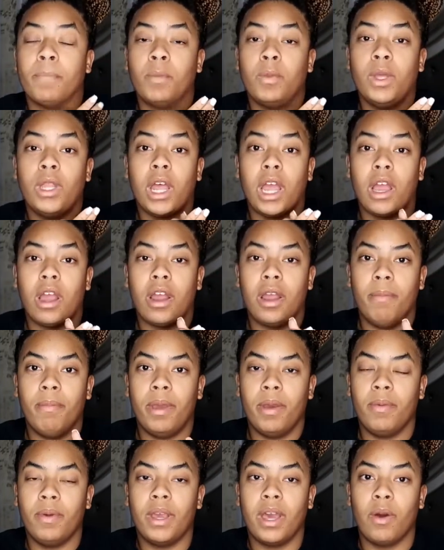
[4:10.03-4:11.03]
we like, all right,
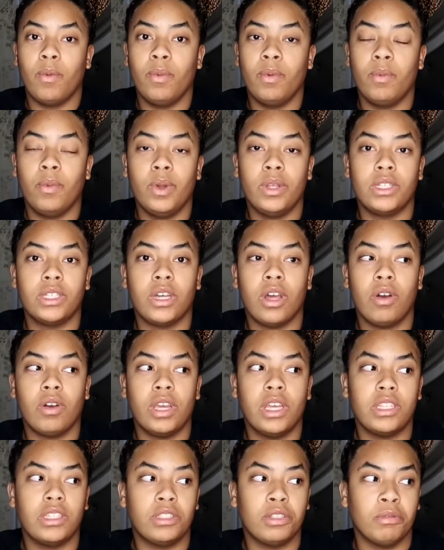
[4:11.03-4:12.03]
babe, we went to go
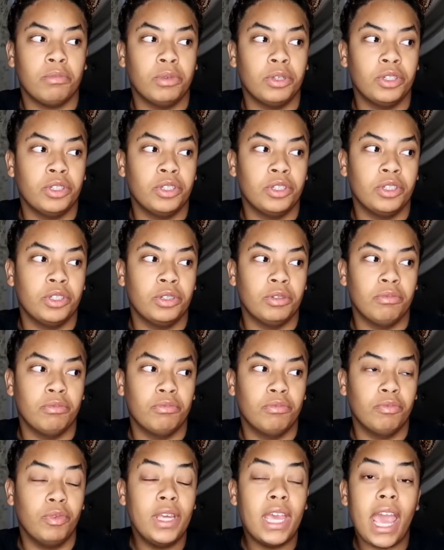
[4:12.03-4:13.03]
get some.
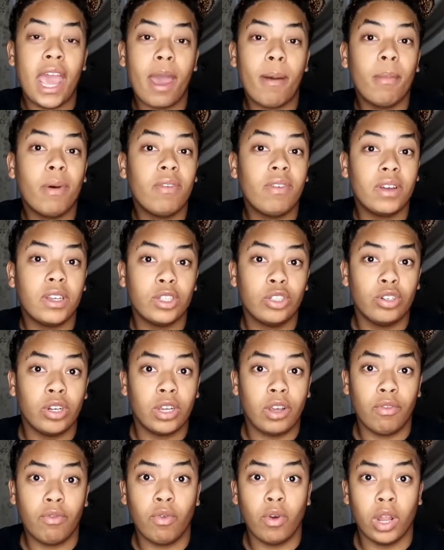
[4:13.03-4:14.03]
We had motherfuckers
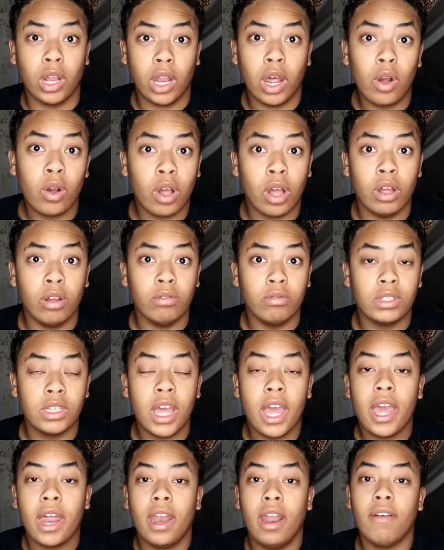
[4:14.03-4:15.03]
drinking Four Locos.
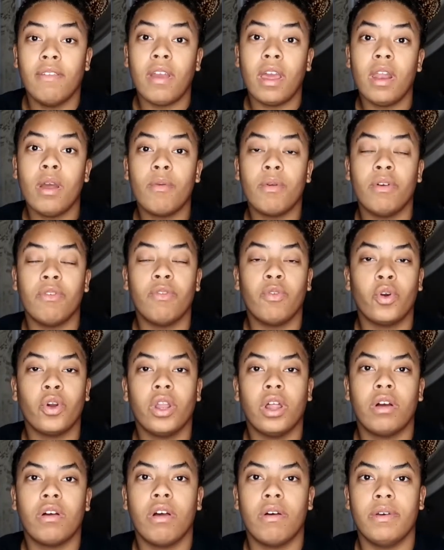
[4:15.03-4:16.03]
Now, y'all know what a Four
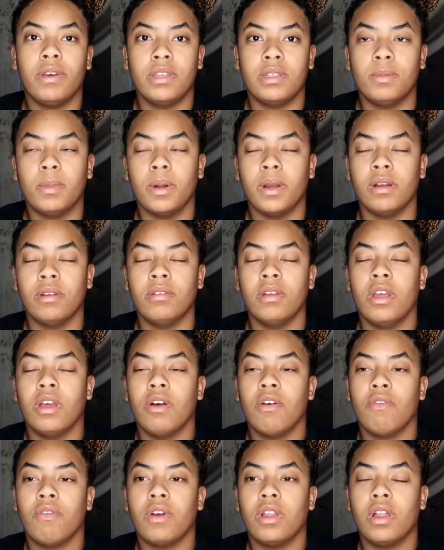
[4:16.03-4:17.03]
Loco is, bro.
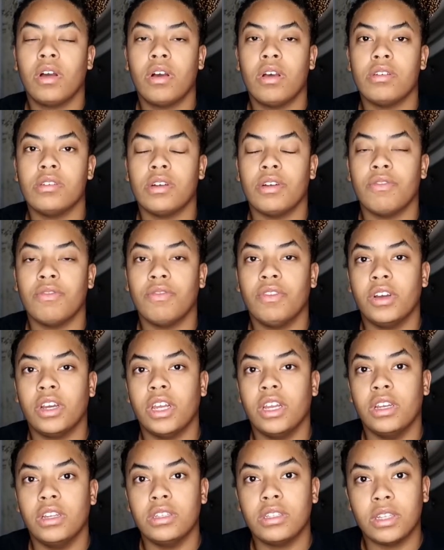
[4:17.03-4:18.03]
Four Locos are
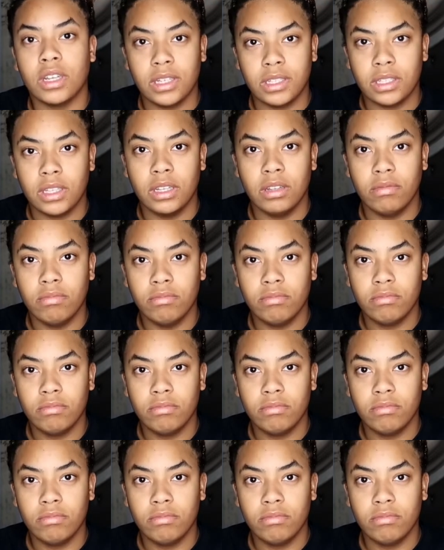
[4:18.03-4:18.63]
fucking disgusting.